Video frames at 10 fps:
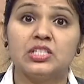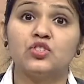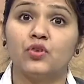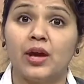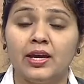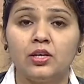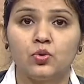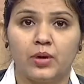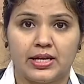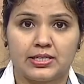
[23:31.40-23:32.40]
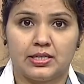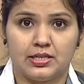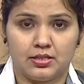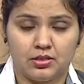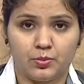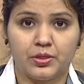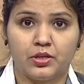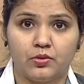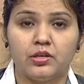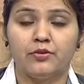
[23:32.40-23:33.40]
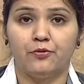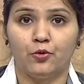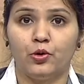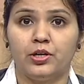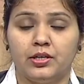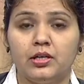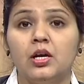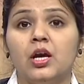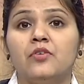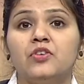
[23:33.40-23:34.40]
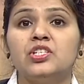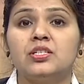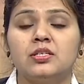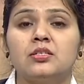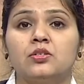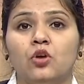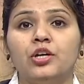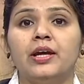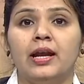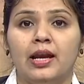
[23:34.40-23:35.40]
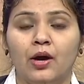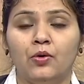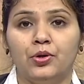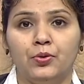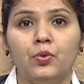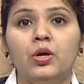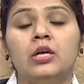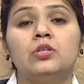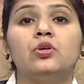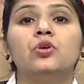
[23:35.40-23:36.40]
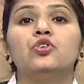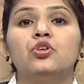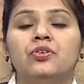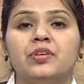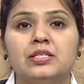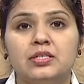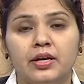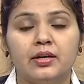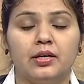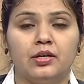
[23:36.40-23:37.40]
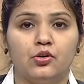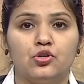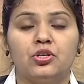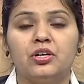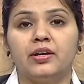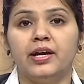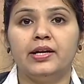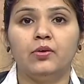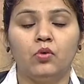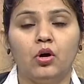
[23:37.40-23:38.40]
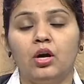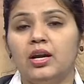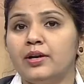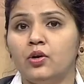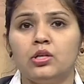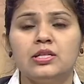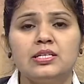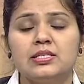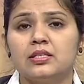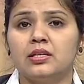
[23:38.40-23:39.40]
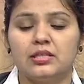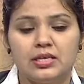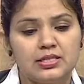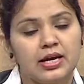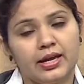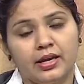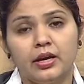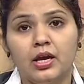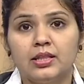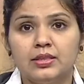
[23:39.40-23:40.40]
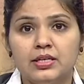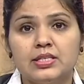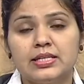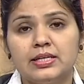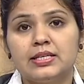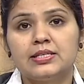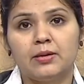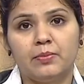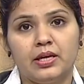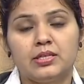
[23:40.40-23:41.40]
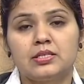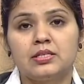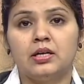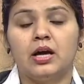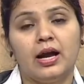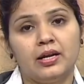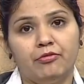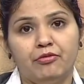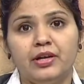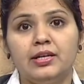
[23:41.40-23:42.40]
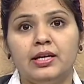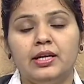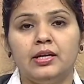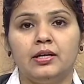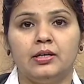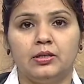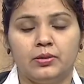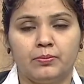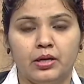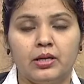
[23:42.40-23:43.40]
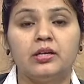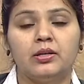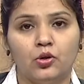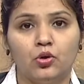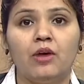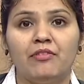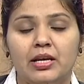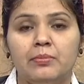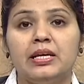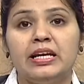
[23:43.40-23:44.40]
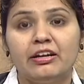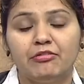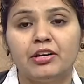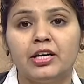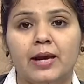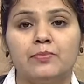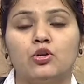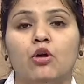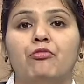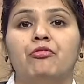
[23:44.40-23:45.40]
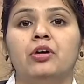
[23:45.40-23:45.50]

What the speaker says: trying to access this particular folder which it is not allowed to. So you should restrict it, you should create a wall, and all these again, these settings are based are differently available in different types of